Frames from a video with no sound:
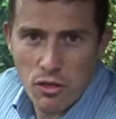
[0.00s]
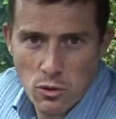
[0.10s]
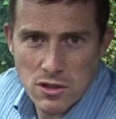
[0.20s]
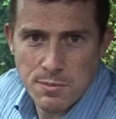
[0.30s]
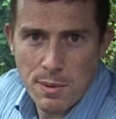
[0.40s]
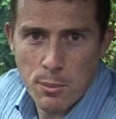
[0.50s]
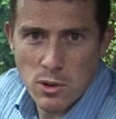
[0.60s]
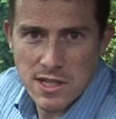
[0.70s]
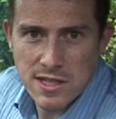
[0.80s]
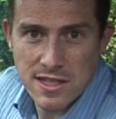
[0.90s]
thought has been
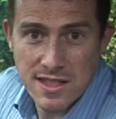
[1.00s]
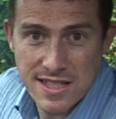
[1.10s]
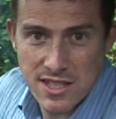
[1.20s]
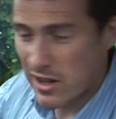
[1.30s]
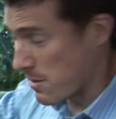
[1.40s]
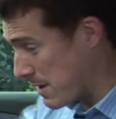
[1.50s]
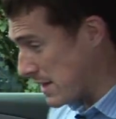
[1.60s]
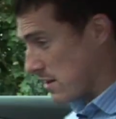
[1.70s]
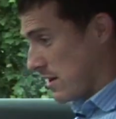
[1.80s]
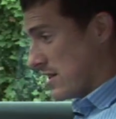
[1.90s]
put into the design. It
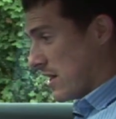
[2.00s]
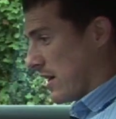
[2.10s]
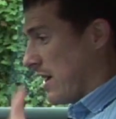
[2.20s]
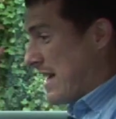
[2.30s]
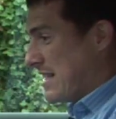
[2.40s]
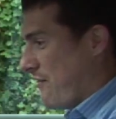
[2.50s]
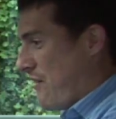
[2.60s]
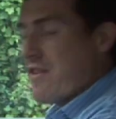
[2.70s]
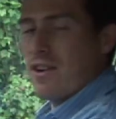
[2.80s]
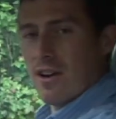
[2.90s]
means that the Insignia is a
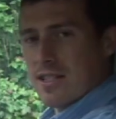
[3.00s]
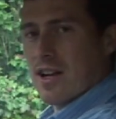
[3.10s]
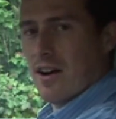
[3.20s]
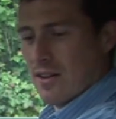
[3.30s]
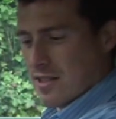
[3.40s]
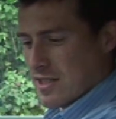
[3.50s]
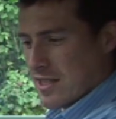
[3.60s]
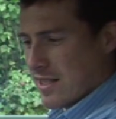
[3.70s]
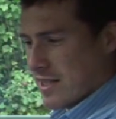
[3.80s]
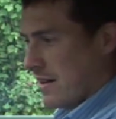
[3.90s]
very nice car to
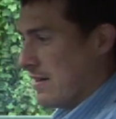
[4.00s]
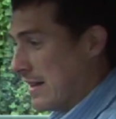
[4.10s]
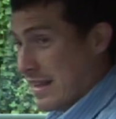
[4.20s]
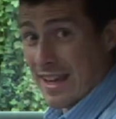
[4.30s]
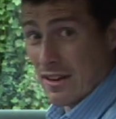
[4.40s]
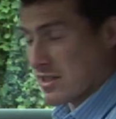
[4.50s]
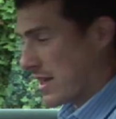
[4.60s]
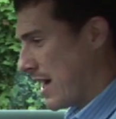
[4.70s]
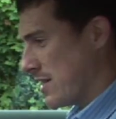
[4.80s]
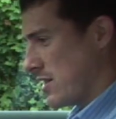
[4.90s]
sit in. You get lots
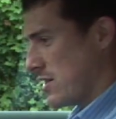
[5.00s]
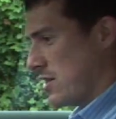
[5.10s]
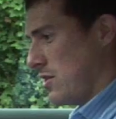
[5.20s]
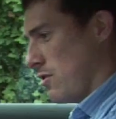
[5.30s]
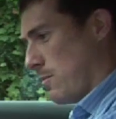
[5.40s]
of gadgets too. I